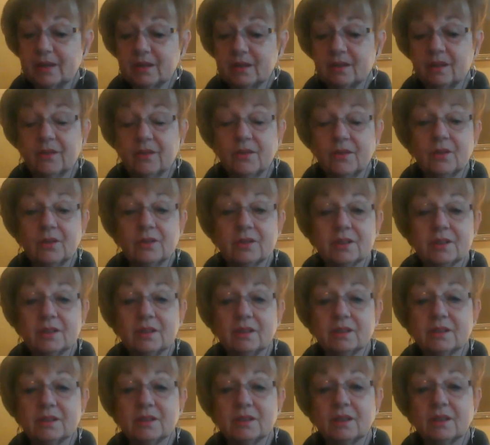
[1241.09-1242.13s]
and all those, and
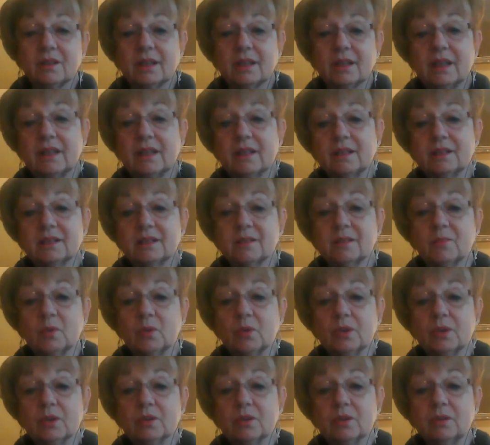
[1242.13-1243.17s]
I'll start getting some
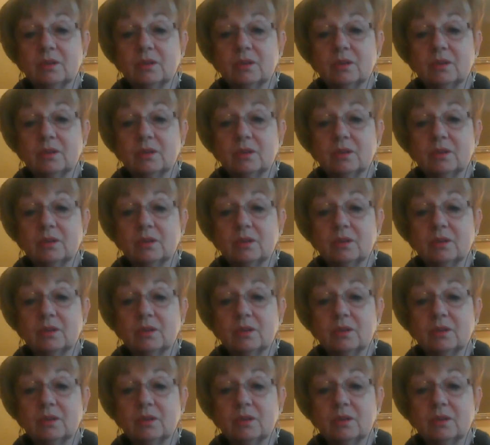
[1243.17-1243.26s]
more